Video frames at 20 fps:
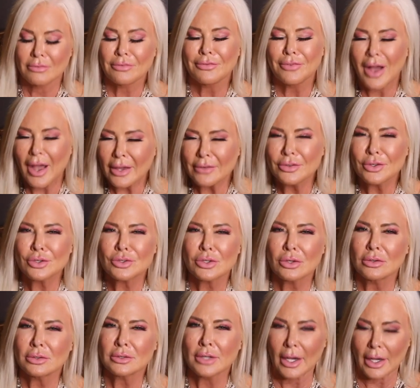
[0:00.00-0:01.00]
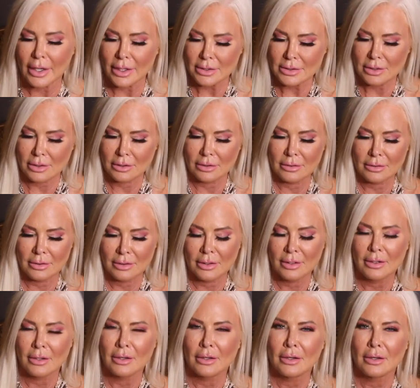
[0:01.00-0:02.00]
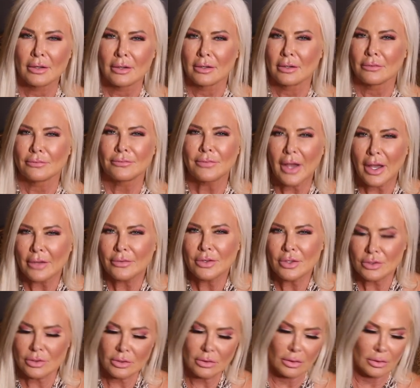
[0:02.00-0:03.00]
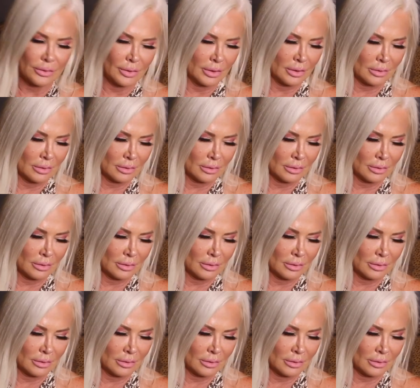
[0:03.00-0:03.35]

5 years old, guys. 5 years old.